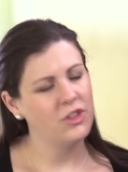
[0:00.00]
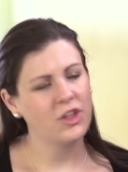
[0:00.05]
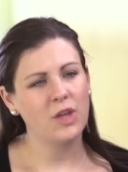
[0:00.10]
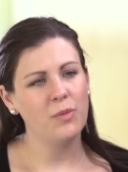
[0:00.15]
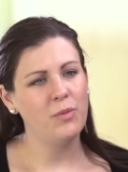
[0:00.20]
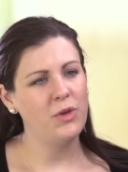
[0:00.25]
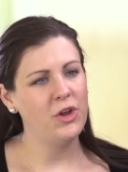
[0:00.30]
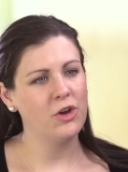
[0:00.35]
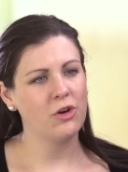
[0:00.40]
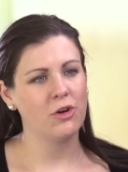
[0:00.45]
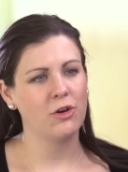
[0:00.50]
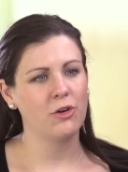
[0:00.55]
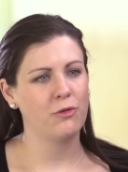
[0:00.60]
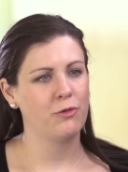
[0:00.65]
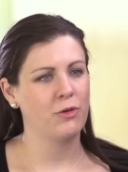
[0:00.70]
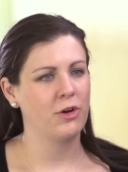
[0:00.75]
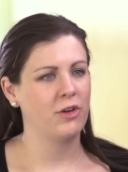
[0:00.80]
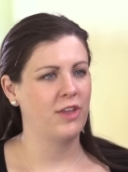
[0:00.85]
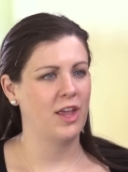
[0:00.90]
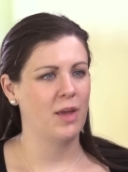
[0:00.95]
So the computers,
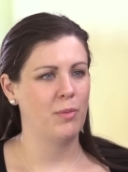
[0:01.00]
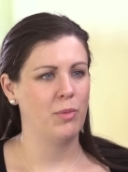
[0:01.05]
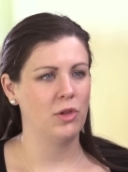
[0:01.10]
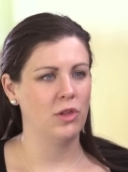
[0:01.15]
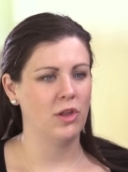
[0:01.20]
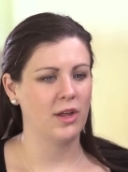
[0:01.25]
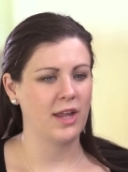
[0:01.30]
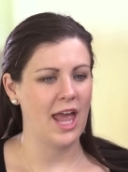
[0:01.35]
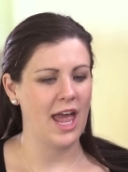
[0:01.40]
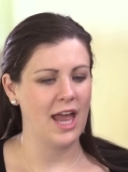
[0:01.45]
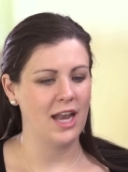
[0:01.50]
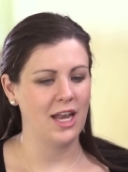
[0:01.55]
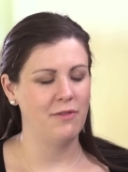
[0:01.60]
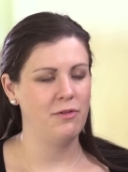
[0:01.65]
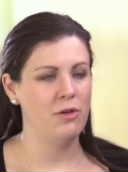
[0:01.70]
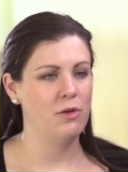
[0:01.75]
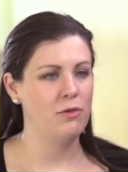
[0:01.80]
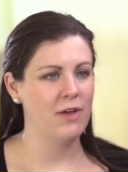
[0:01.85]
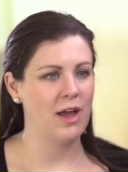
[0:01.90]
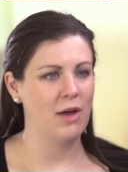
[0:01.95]
for example, look at
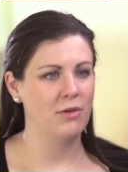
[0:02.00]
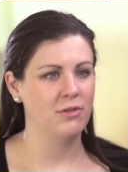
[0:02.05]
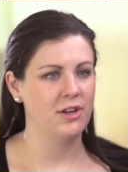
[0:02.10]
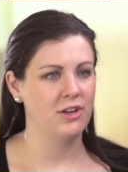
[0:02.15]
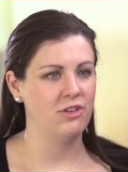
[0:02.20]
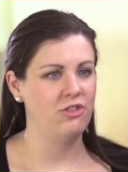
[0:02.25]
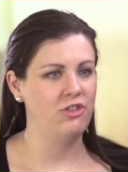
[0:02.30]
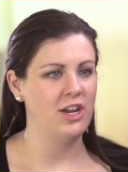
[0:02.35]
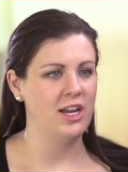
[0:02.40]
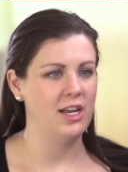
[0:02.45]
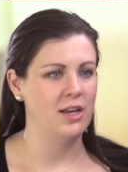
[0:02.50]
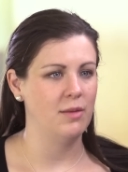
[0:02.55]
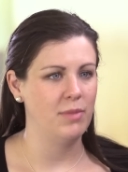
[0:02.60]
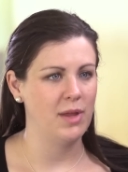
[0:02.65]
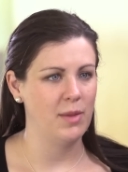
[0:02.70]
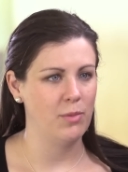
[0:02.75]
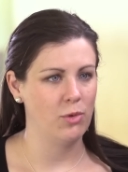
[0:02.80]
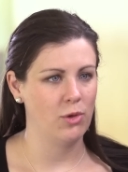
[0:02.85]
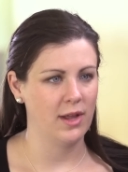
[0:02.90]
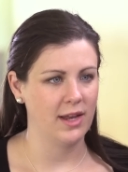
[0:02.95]
if you found a gene in
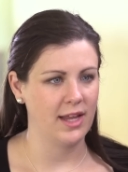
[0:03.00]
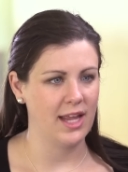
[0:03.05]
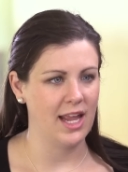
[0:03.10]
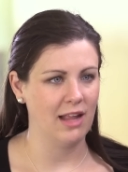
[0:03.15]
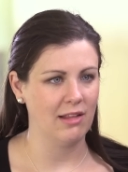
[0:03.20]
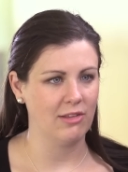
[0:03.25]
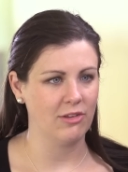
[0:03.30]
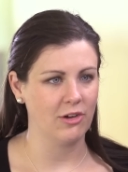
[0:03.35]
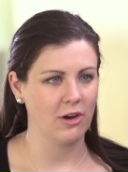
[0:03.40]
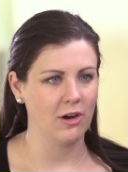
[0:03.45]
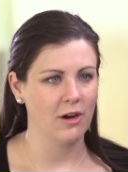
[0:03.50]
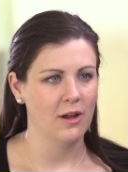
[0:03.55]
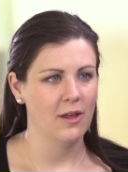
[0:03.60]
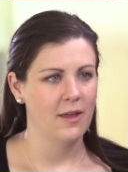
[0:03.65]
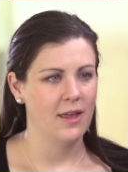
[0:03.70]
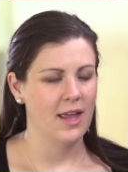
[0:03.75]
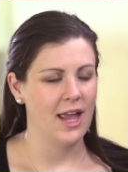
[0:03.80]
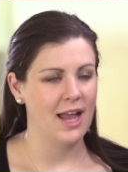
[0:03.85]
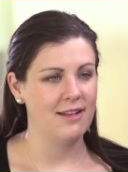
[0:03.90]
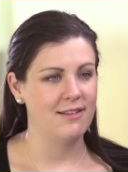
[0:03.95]
people who had cancer
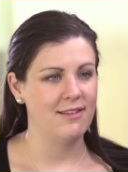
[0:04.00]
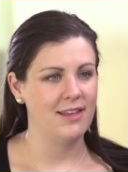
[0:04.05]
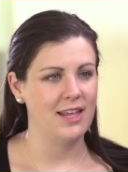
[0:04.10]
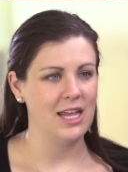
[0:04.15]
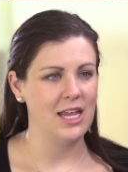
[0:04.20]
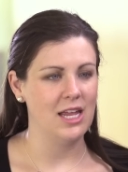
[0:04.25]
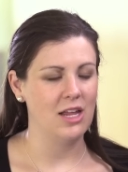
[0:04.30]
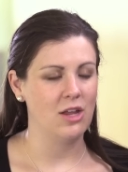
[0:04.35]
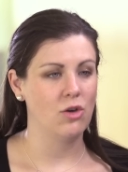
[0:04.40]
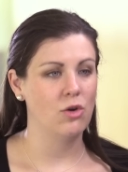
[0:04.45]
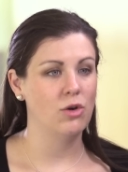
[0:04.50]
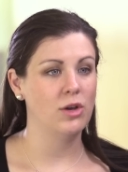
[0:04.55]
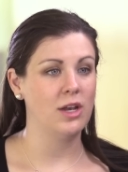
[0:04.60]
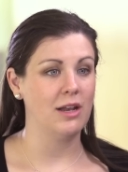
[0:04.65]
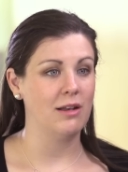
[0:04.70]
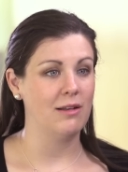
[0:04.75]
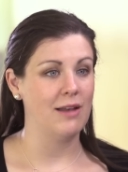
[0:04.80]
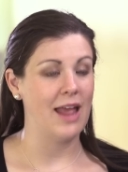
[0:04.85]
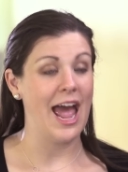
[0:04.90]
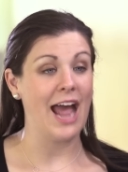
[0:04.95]
and see could
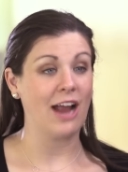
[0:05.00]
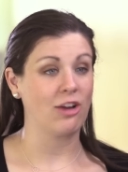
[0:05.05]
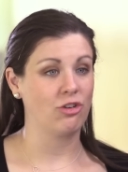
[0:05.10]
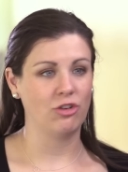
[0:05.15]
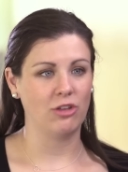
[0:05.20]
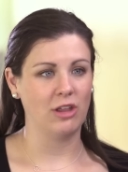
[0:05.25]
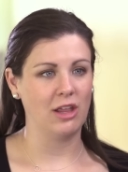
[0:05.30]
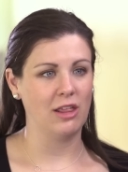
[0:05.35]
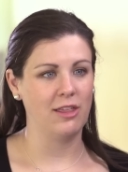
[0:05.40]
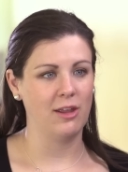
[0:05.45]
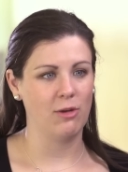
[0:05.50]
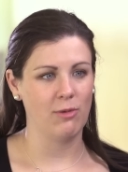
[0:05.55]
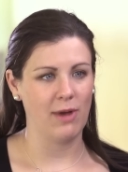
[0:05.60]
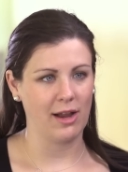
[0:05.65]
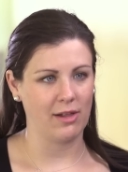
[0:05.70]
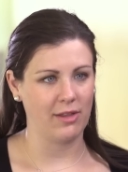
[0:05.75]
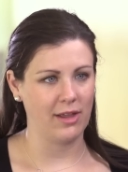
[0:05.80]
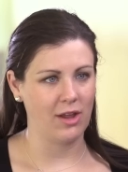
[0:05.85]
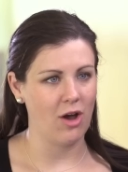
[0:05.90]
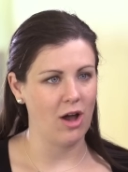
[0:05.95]
it actually
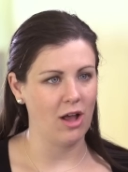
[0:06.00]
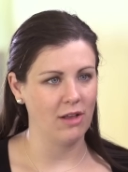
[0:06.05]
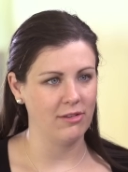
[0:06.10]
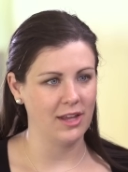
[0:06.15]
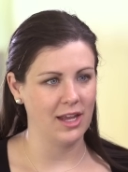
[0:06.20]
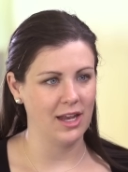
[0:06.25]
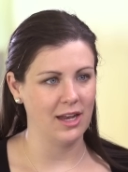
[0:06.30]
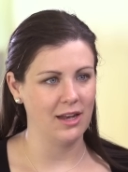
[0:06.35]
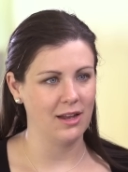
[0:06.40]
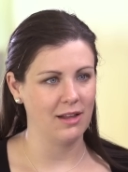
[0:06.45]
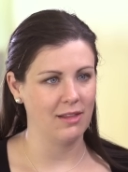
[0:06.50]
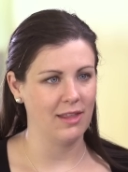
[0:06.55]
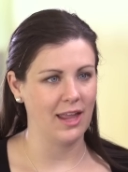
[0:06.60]
theoretically cause it?